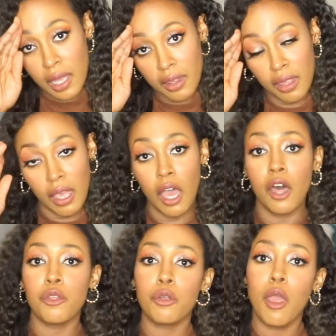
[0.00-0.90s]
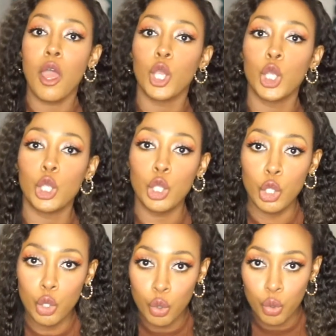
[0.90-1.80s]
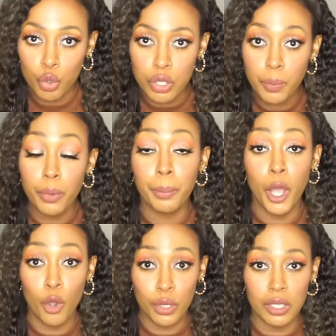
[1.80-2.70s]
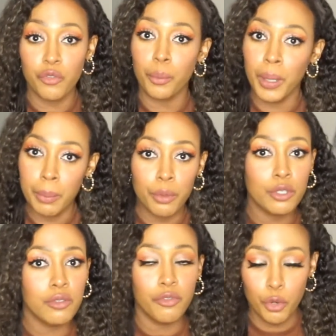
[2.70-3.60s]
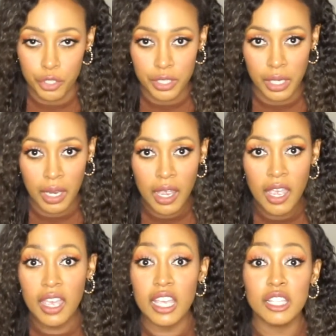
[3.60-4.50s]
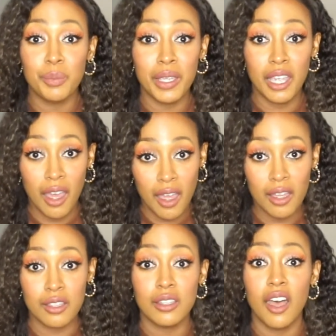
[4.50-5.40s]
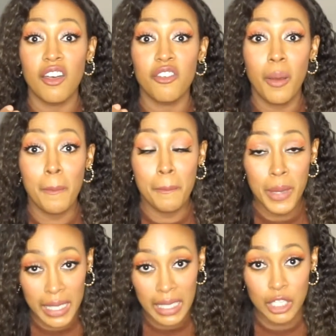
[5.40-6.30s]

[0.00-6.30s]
The other huge proponent for people divorcing is because of money